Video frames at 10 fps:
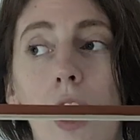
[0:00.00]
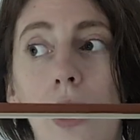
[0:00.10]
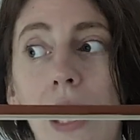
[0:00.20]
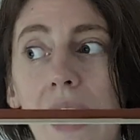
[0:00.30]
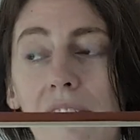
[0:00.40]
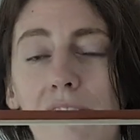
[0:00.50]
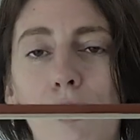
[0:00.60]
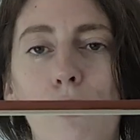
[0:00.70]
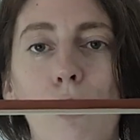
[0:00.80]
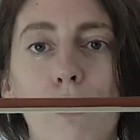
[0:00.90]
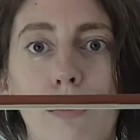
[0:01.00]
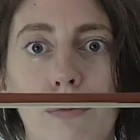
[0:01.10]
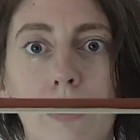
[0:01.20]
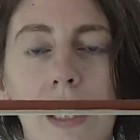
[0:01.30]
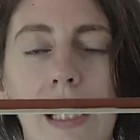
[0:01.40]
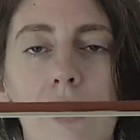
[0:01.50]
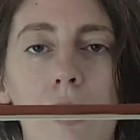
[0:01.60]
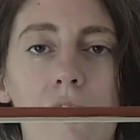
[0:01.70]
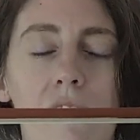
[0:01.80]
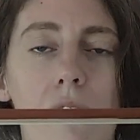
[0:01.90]
unless you've got a really
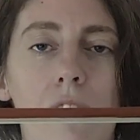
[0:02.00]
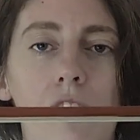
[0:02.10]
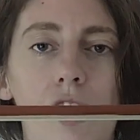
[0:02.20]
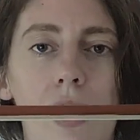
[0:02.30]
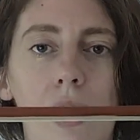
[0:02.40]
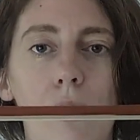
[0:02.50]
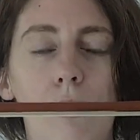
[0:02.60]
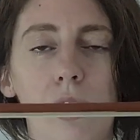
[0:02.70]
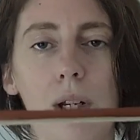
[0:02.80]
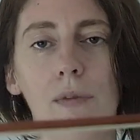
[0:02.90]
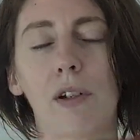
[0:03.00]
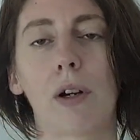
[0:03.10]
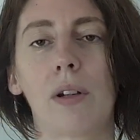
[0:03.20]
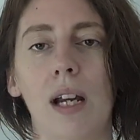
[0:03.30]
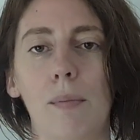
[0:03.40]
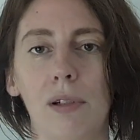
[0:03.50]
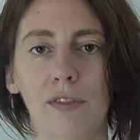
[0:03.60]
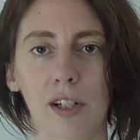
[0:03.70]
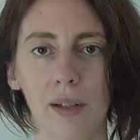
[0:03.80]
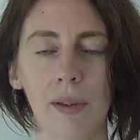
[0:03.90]
great sound engineer or you have your own
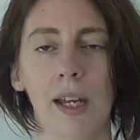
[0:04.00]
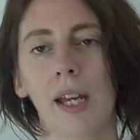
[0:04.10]
amplifier.